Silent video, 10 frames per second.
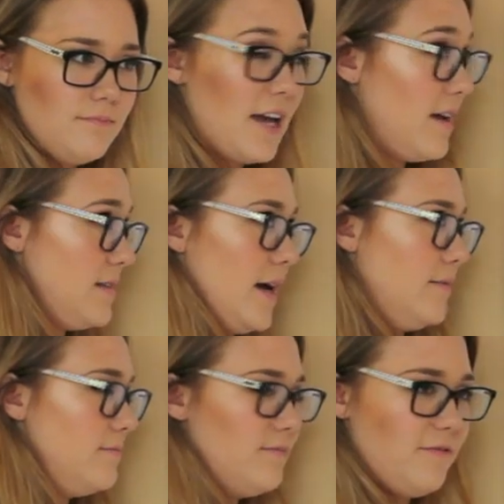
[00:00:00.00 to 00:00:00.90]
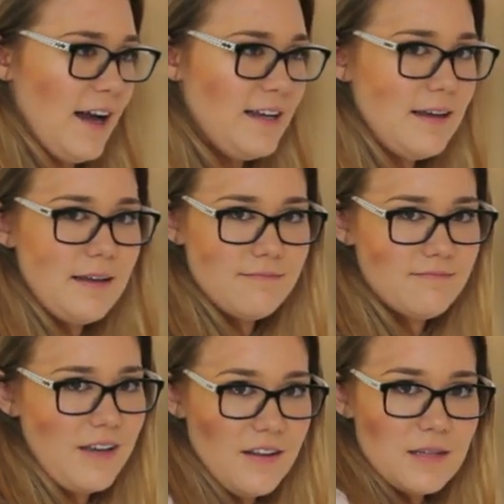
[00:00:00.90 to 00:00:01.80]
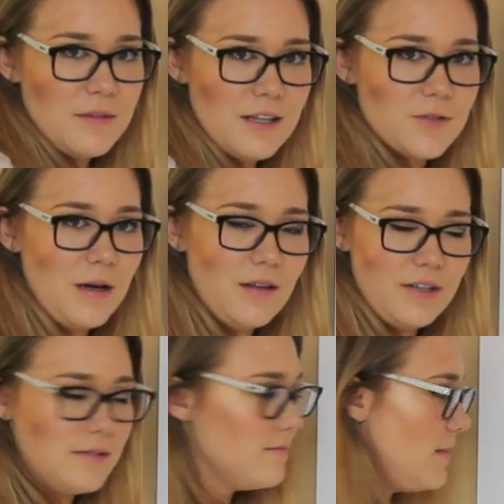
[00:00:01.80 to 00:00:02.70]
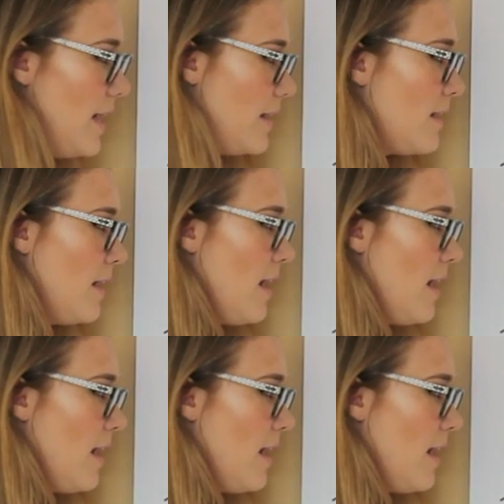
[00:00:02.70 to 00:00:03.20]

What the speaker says: Like I said, find something that's relevant. Like,